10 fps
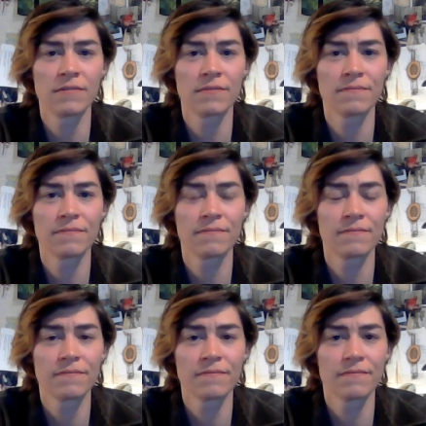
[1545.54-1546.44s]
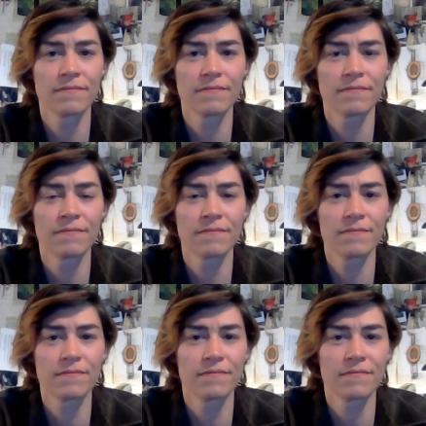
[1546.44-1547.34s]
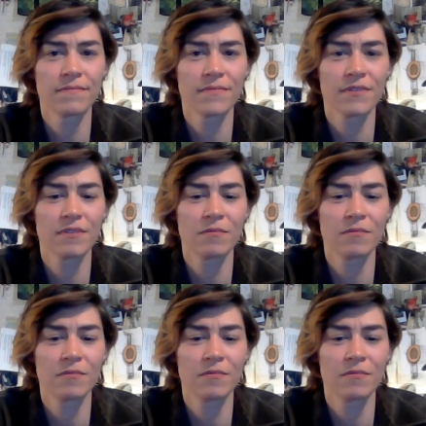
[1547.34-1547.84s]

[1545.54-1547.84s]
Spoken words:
(silence)